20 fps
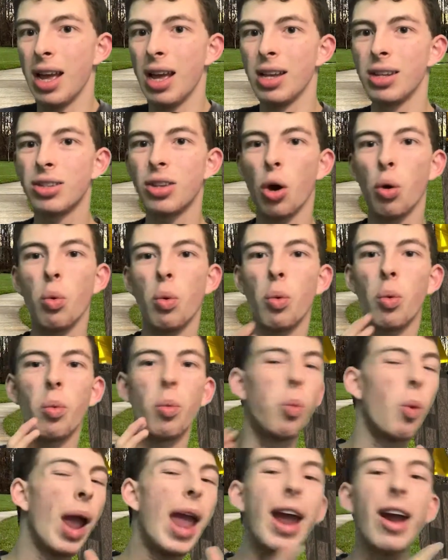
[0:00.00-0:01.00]
So
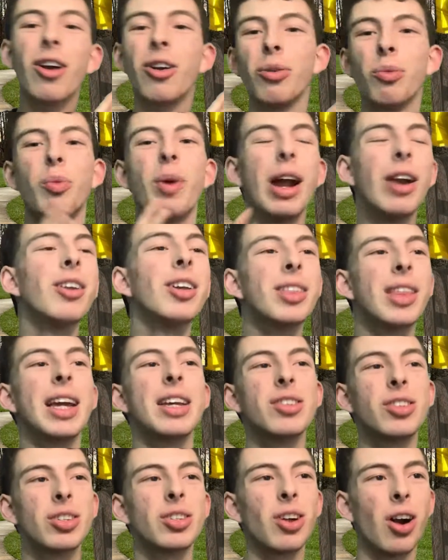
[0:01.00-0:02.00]
where did they
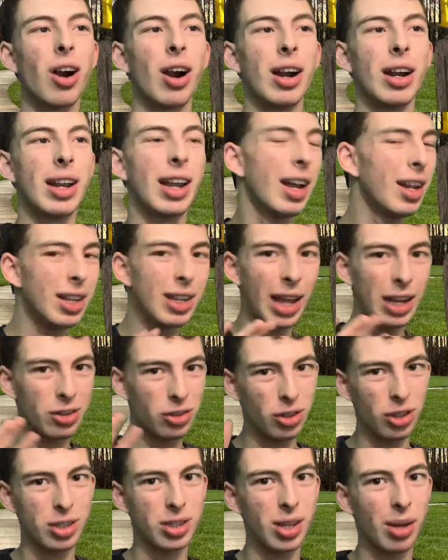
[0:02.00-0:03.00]
start? That's
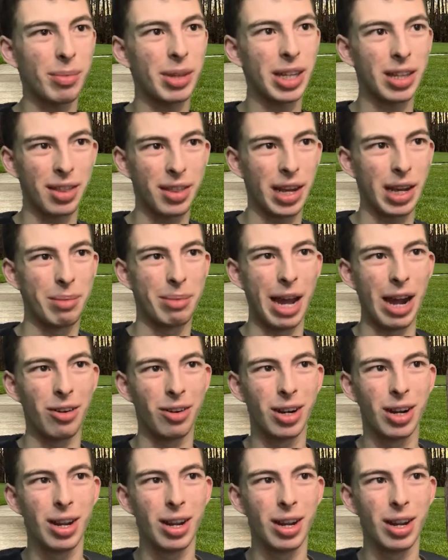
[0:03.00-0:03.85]
just something to think about.